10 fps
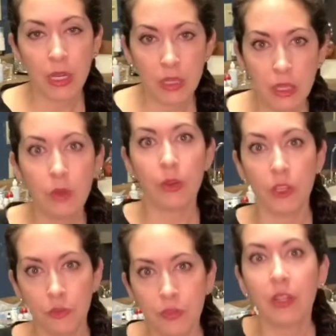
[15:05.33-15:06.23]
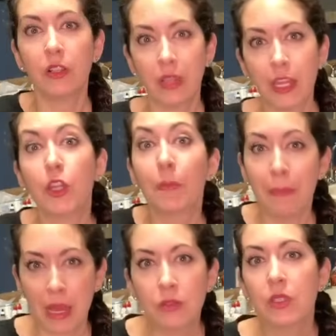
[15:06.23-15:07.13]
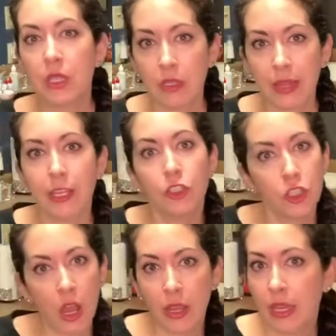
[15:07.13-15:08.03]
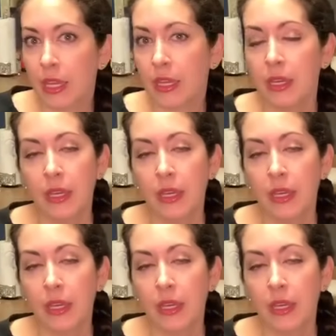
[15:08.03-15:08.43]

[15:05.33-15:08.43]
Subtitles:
anything where you feel like you're bouncing, like jogging,